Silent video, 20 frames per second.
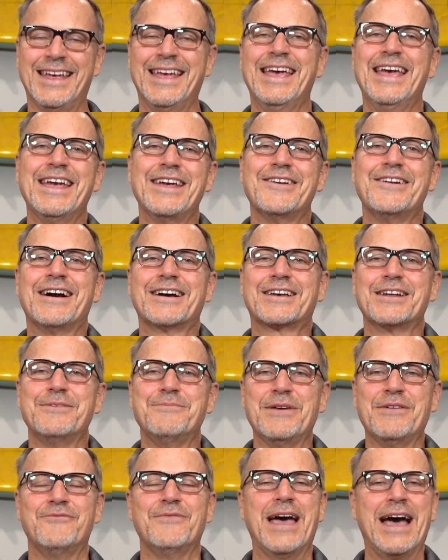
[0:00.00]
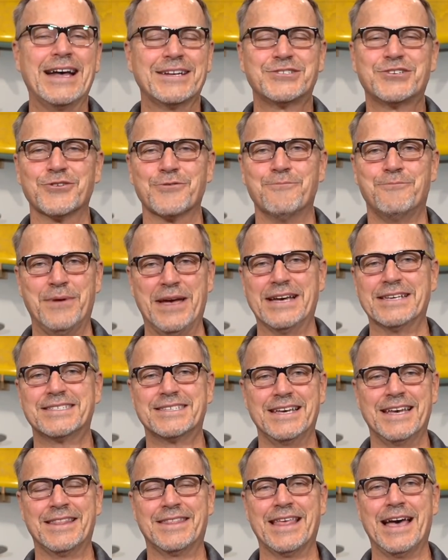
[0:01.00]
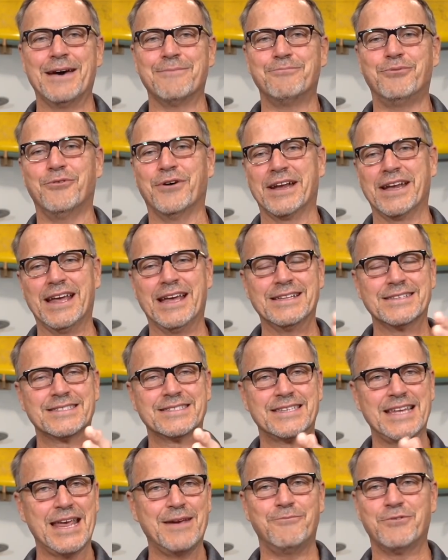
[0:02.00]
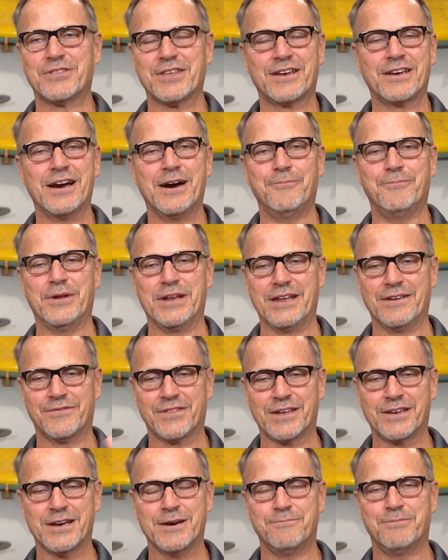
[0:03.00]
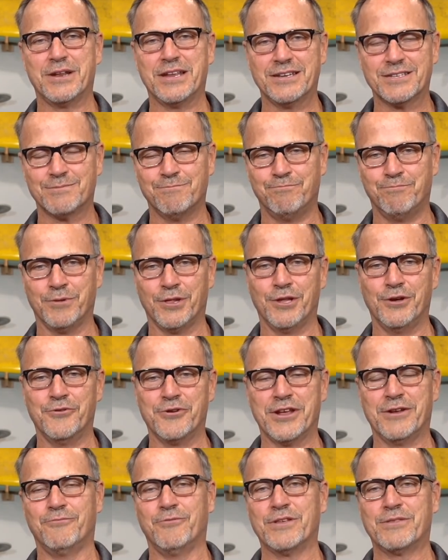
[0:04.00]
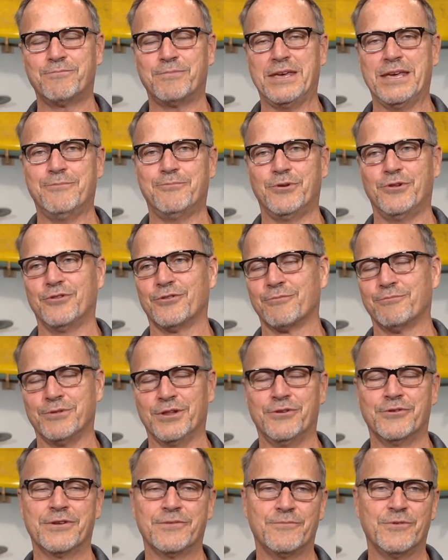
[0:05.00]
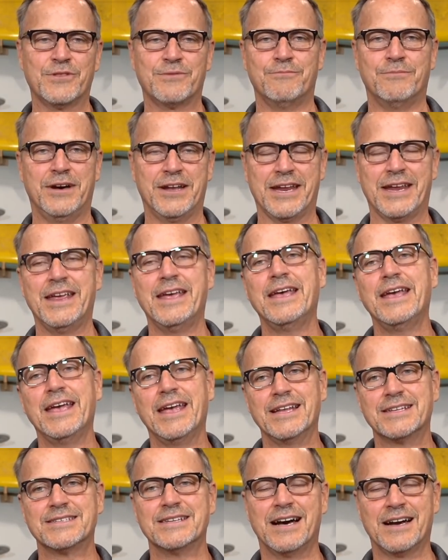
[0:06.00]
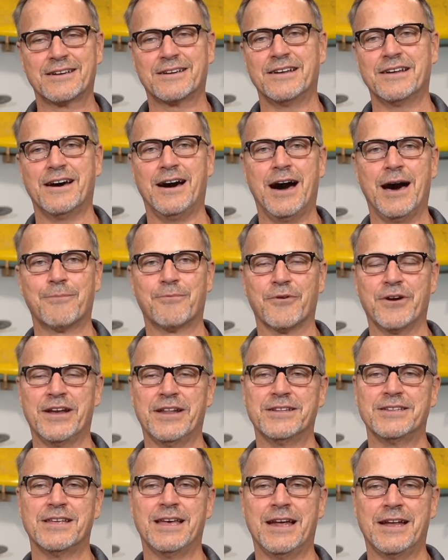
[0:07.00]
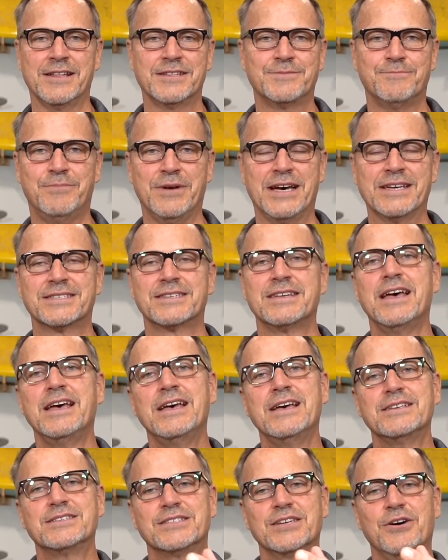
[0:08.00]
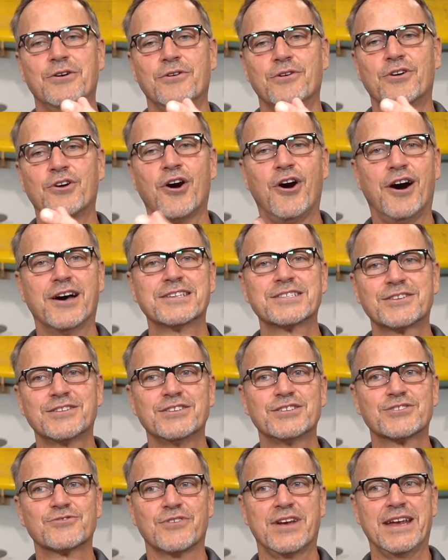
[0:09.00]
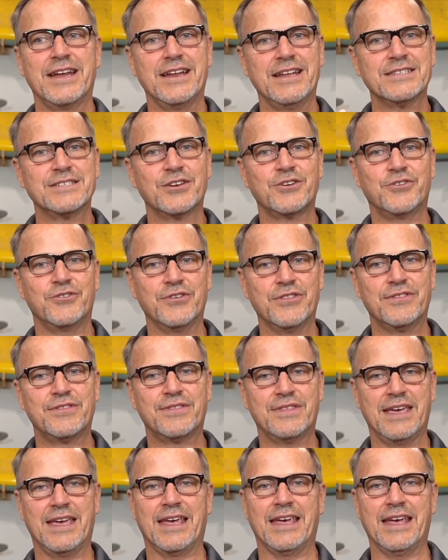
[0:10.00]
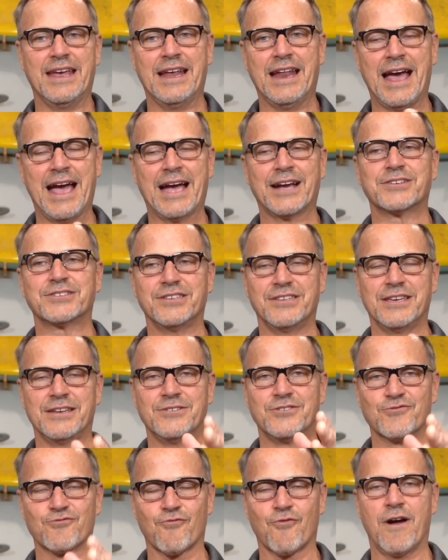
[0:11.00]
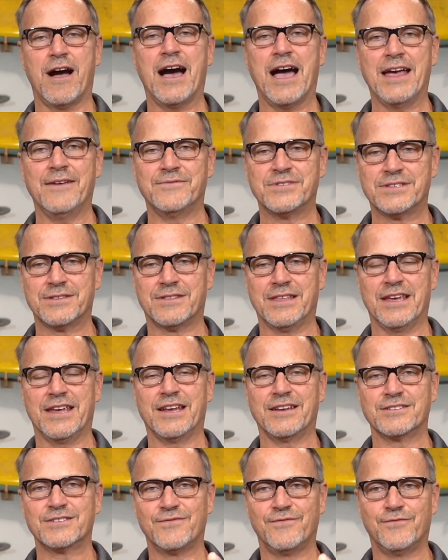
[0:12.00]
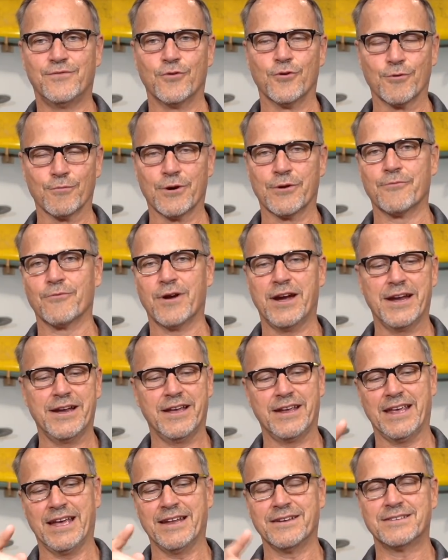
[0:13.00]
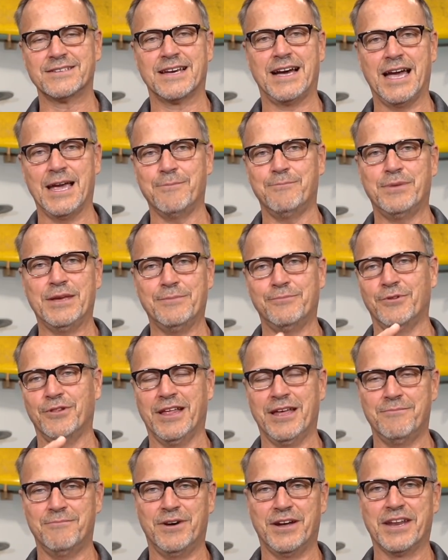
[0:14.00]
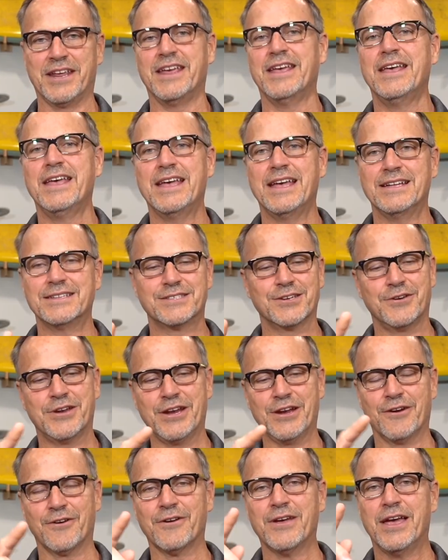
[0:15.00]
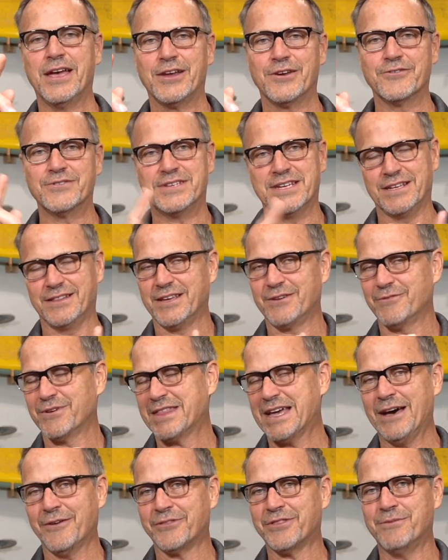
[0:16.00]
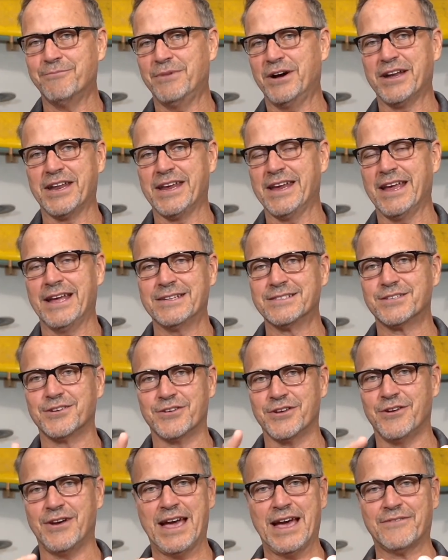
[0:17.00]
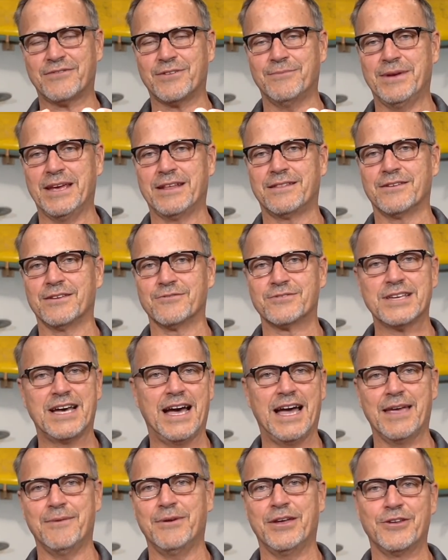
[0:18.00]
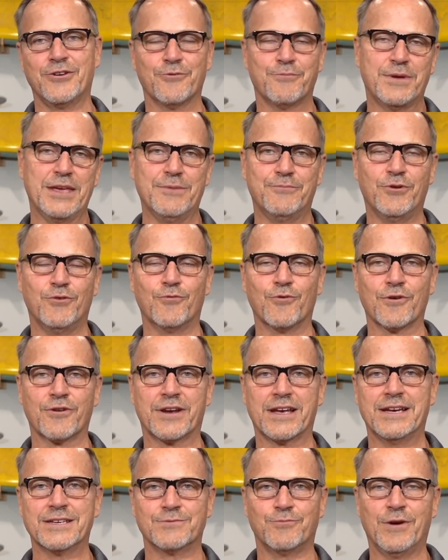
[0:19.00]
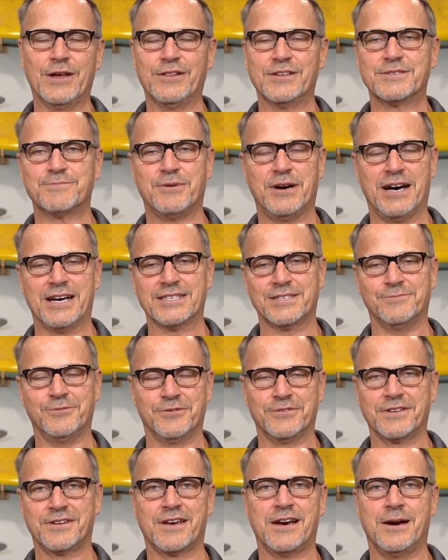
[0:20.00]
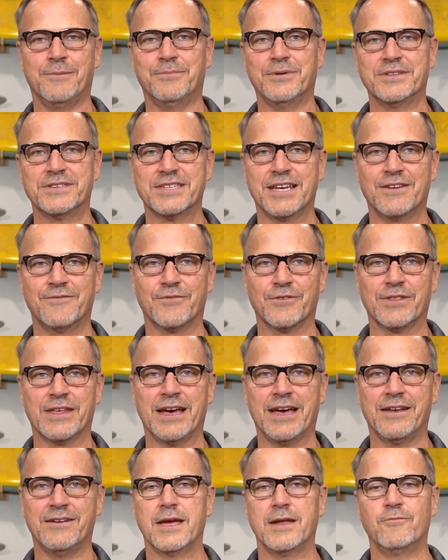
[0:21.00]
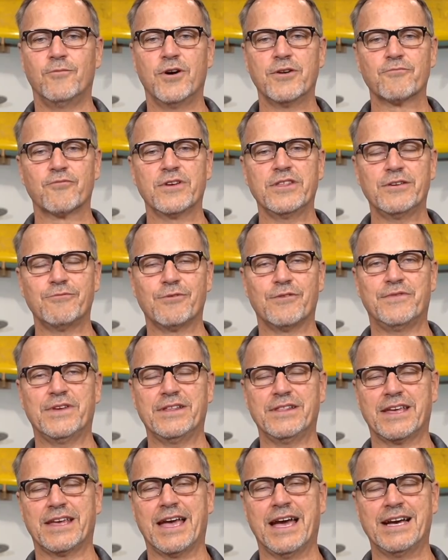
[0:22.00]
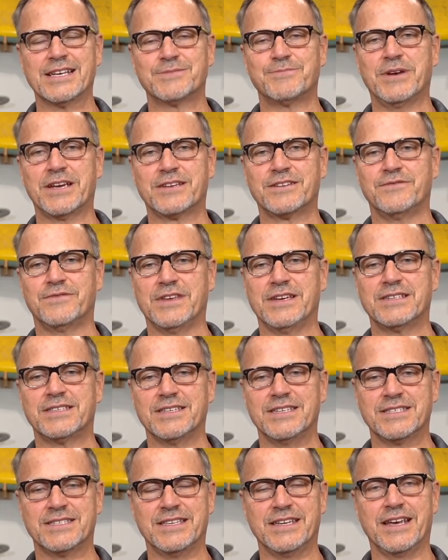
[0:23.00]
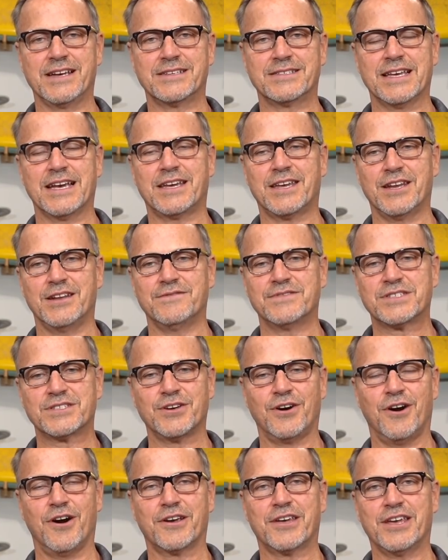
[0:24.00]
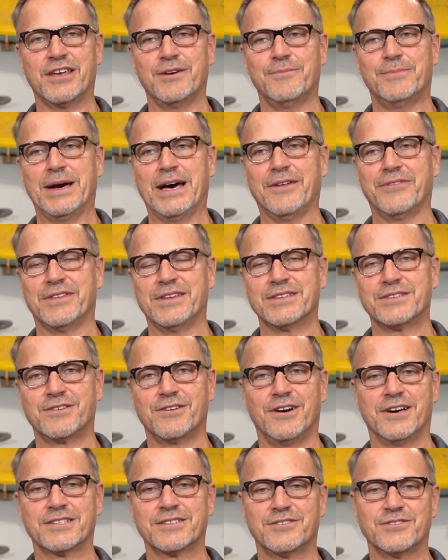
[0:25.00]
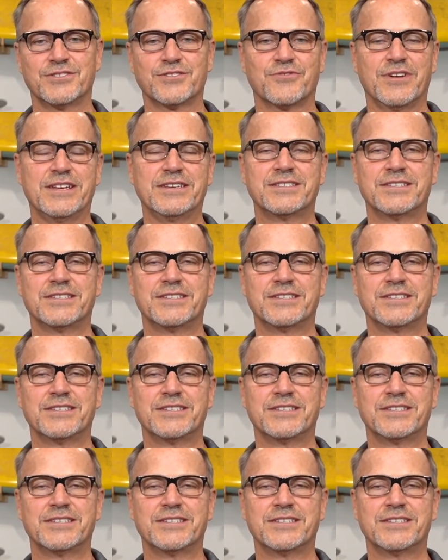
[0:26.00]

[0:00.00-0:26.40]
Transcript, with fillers: you're not going to be at your best at that point. And same with a company. If the company is bloated with people or bloated with money, it's not going to operate at its best. So cost constraint is a good thing. It actually drives things forward, right? Again, time, people, and money. And so here you're dealing without the money. And so you have to make your time and your people work as well as possible to compensate for that. And one really revealing aspect of this is the executives talking about this cost constraint